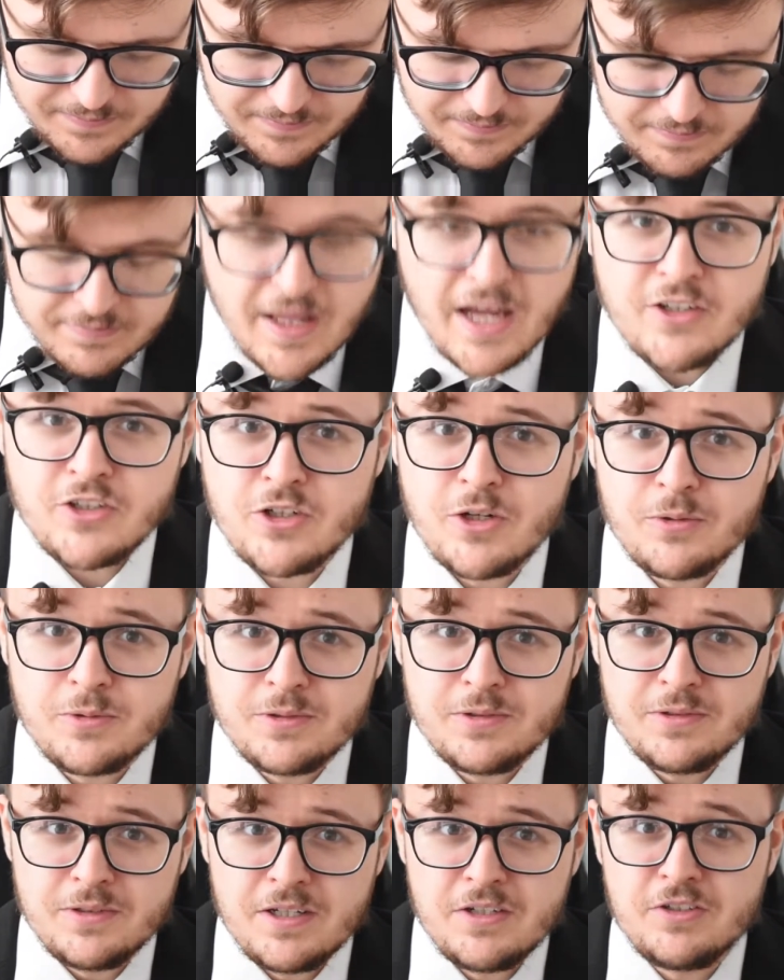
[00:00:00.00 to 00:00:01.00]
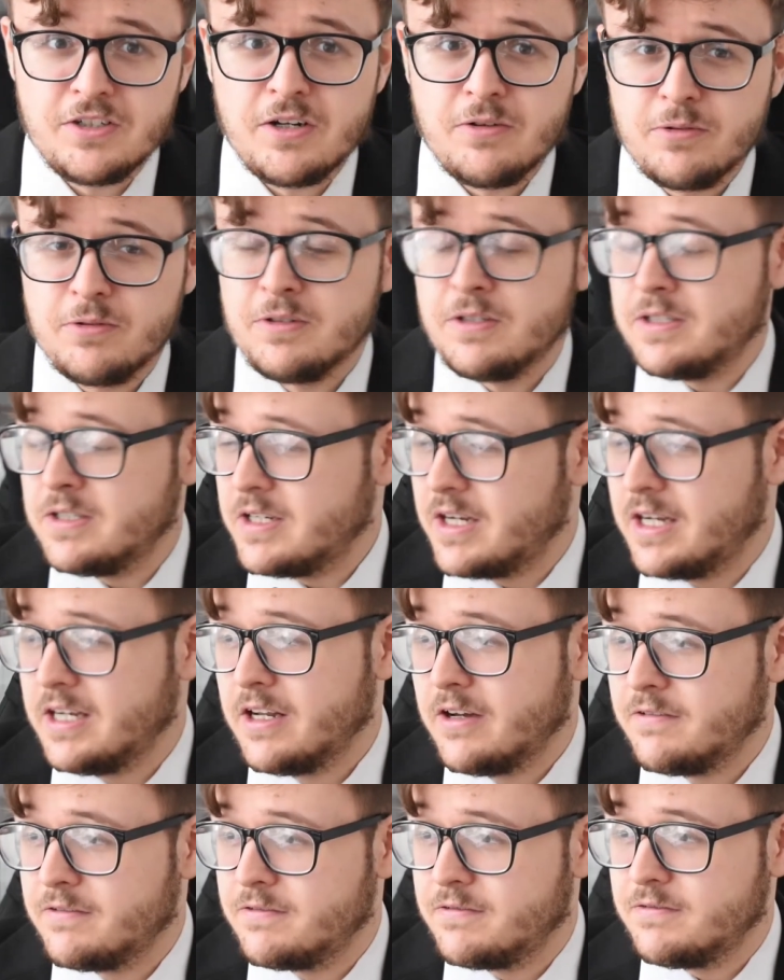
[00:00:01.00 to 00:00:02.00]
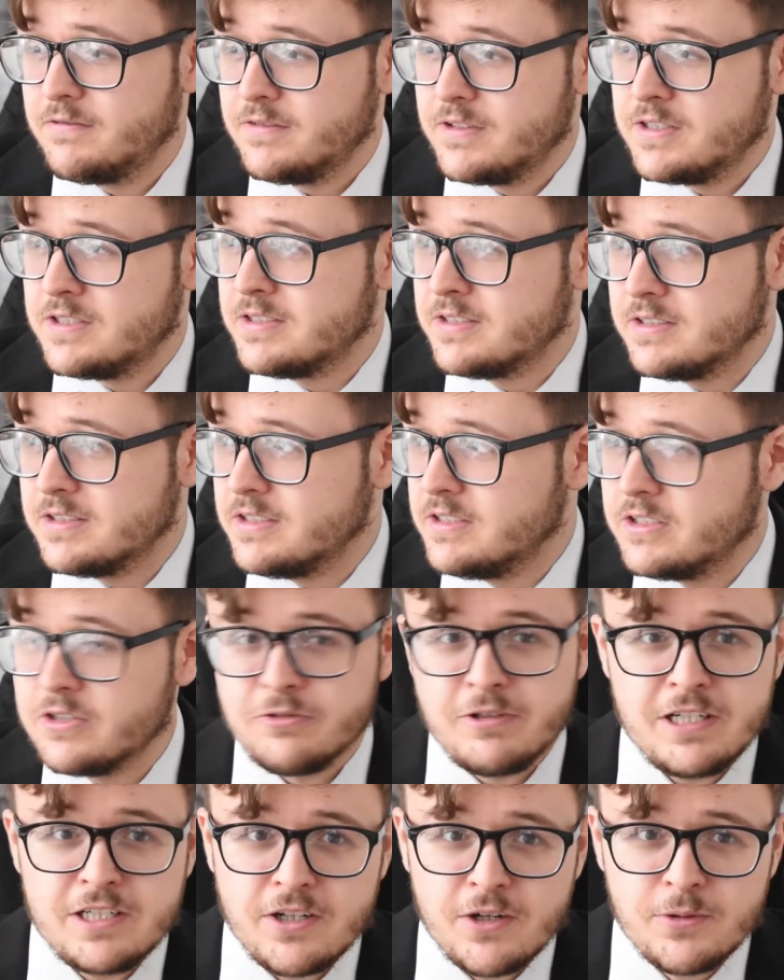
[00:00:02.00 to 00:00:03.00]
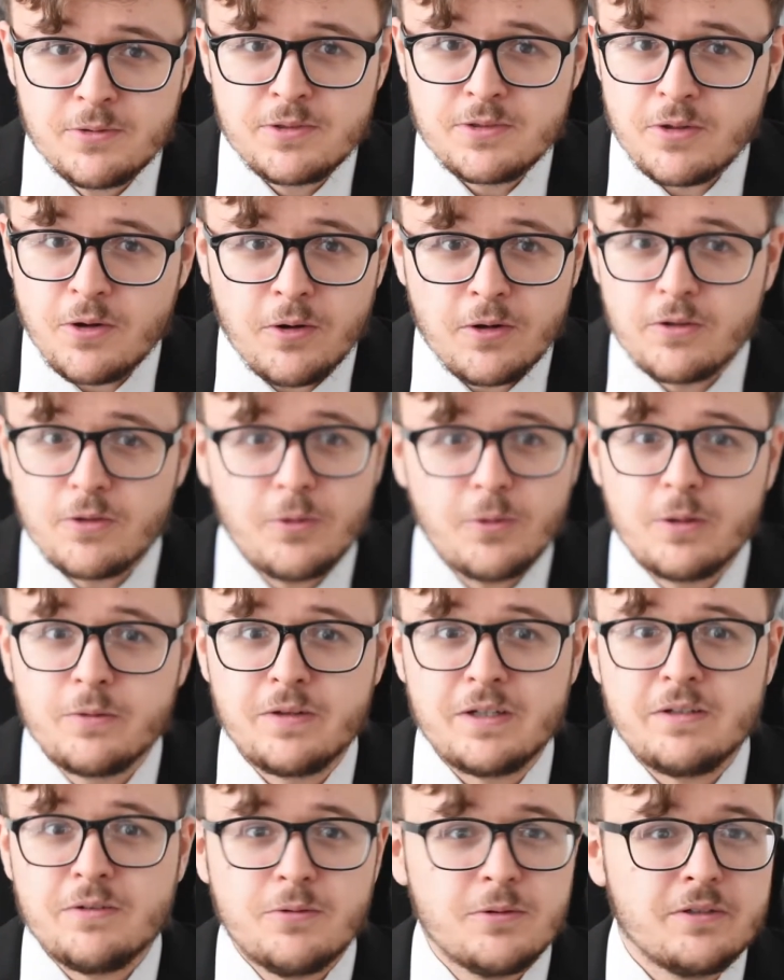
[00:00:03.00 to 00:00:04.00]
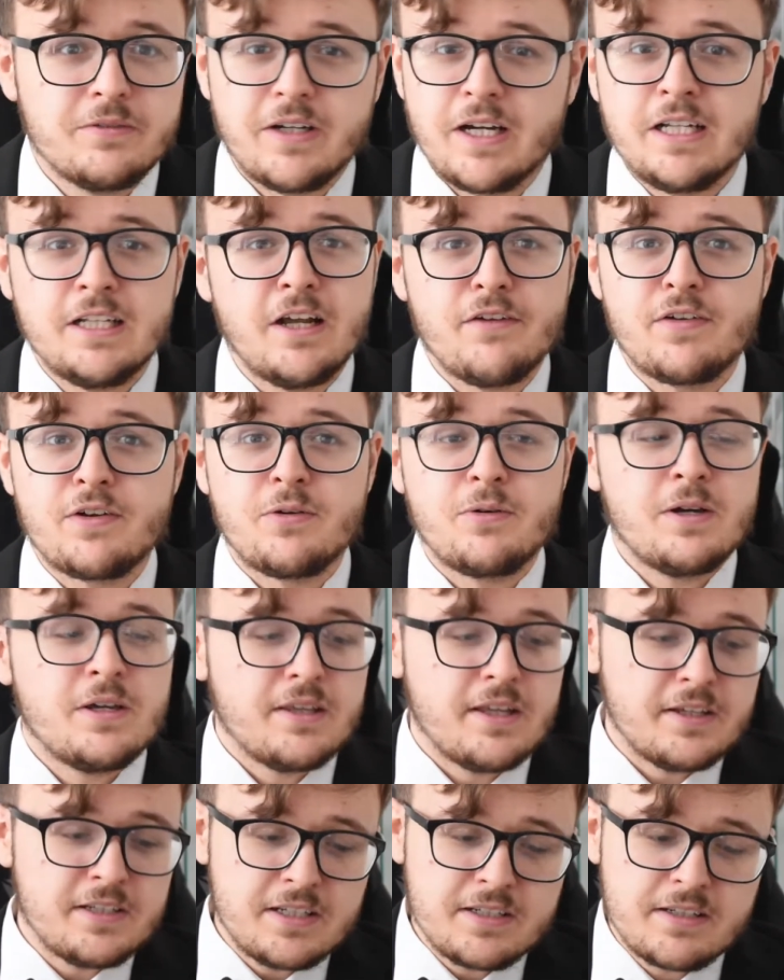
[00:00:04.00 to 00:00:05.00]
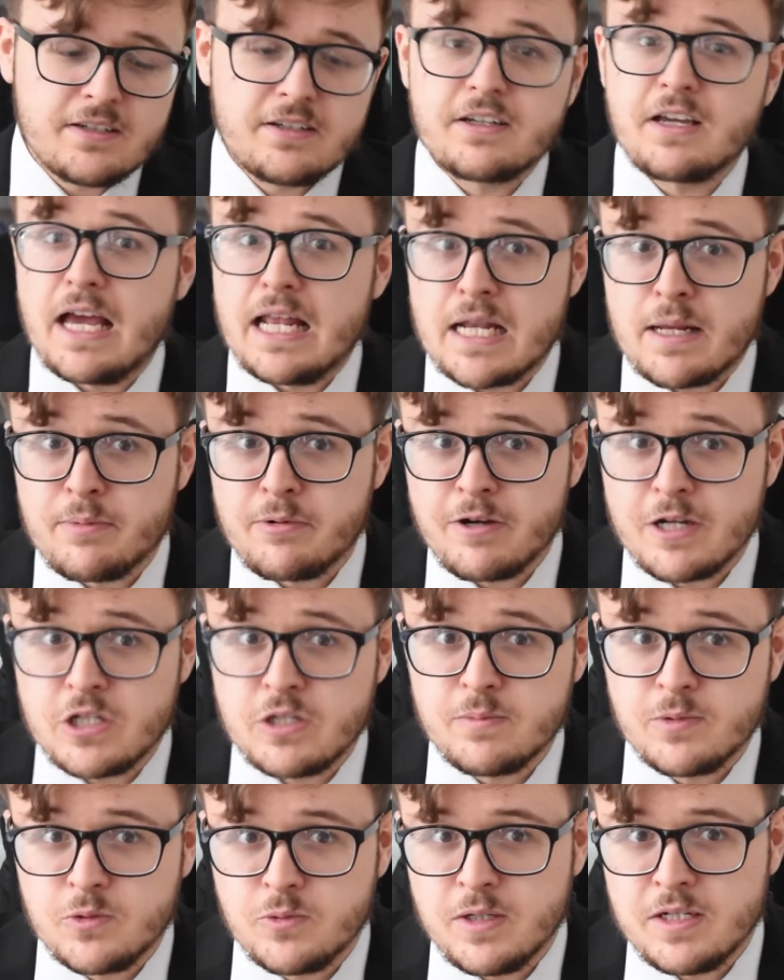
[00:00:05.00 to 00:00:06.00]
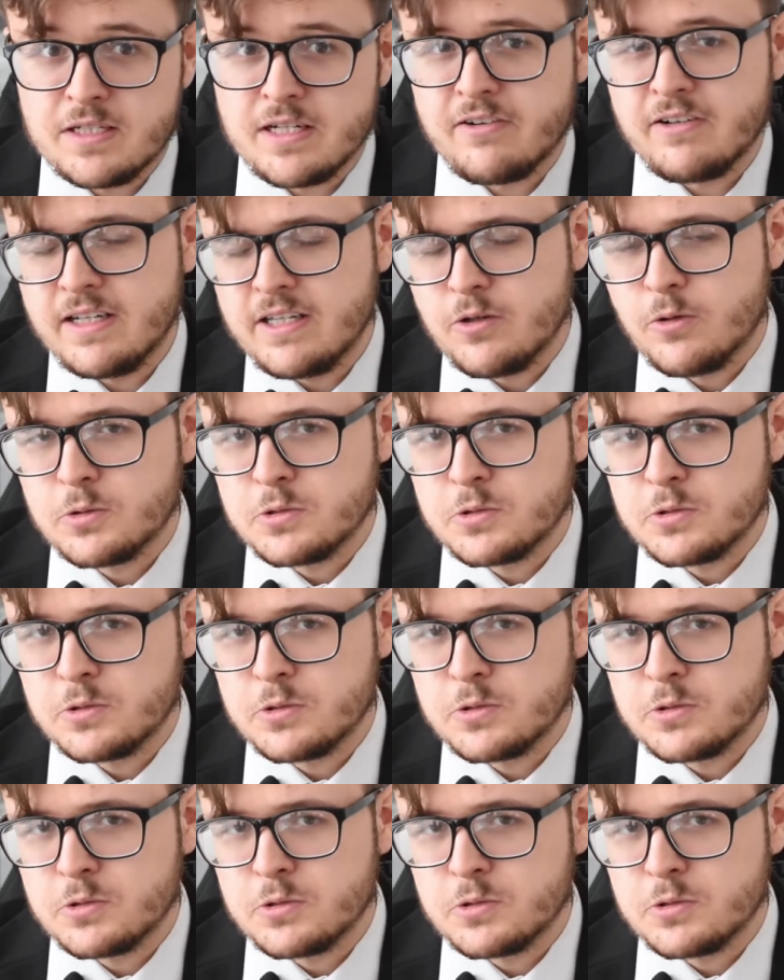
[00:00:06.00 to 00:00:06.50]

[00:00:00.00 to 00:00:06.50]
nachos in general. I love just Doritos, all of it. I love it all. Now, this isn't a collaboration between Dairylea or